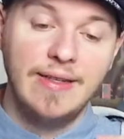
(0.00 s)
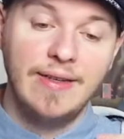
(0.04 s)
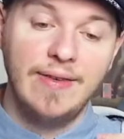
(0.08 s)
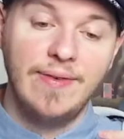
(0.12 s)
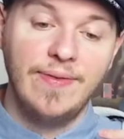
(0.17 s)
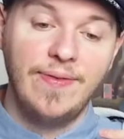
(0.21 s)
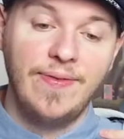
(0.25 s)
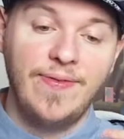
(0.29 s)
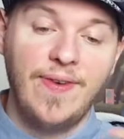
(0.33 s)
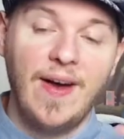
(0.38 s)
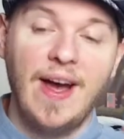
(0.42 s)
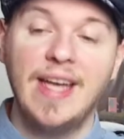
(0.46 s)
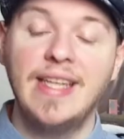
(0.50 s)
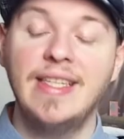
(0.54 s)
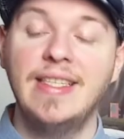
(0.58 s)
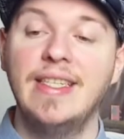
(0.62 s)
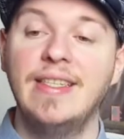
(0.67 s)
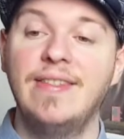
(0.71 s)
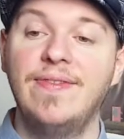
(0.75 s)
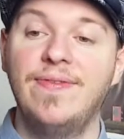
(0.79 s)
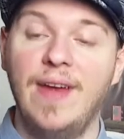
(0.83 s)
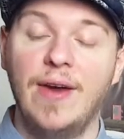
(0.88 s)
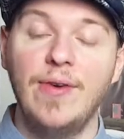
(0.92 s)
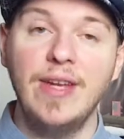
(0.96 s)
find
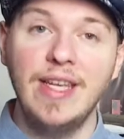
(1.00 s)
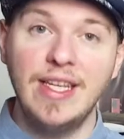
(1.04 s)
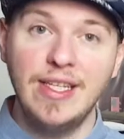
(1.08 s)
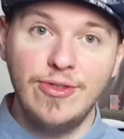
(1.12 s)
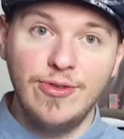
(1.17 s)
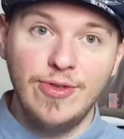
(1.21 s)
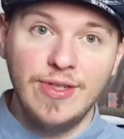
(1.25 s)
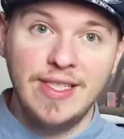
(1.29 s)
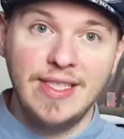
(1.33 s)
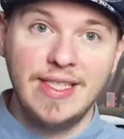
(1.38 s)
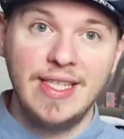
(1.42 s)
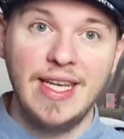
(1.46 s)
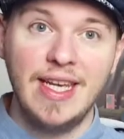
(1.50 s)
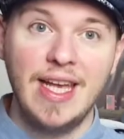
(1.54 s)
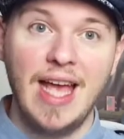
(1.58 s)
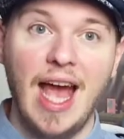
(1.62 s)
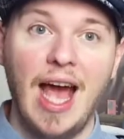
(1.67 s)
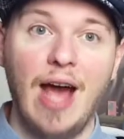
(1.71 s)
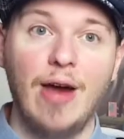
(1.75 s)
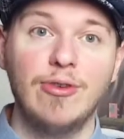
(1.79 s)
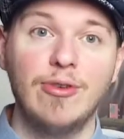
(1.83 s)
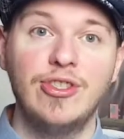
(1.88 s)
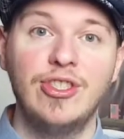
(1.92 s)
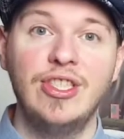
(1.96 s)
it very interesting
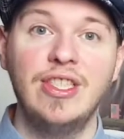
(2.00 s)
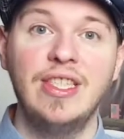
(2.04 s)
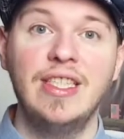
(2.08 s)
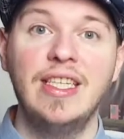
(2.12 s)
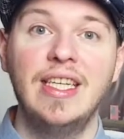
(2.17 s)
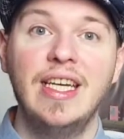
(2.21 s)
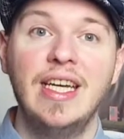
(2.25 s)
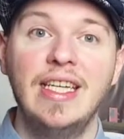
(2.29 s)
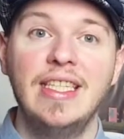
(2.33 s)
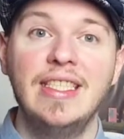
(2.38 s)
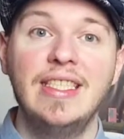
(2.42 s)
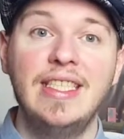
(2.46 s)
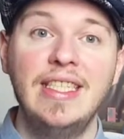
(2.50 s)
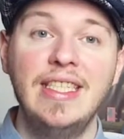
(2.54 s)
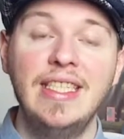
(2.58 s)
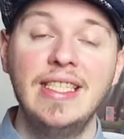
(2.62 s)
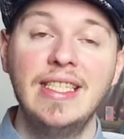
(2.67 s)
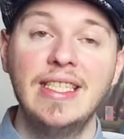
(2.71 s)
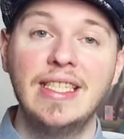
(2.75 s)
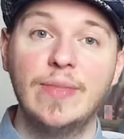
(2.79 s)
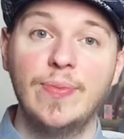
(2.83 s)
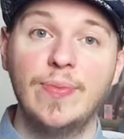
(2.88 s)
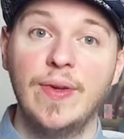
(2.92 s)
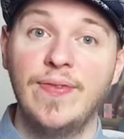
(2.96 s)
how she
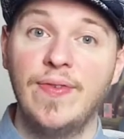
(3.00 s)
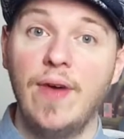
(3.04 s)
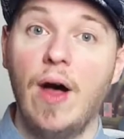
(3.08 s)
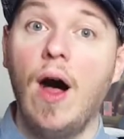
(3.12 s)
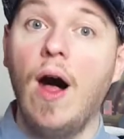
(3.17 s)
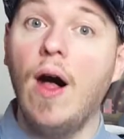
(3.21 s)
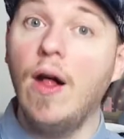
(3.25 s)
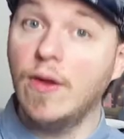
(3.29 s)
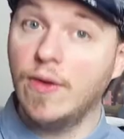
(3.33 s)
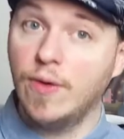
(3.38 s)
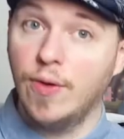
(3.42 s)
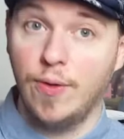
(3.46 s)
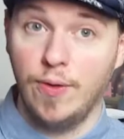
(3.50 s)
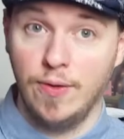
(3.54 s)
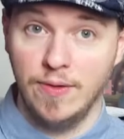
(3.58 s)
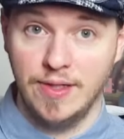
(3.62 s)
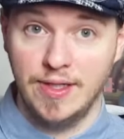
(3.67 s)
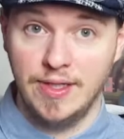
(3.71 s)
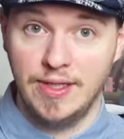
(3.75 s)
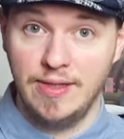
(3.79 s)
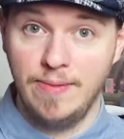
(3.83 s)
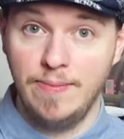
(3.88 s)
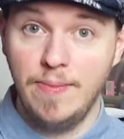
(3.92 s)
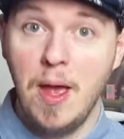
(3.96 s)
deals with
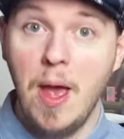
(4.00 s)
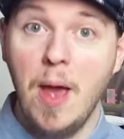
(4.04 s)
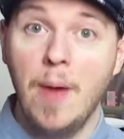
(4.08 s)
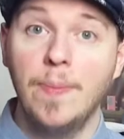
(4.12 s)
alcoholism,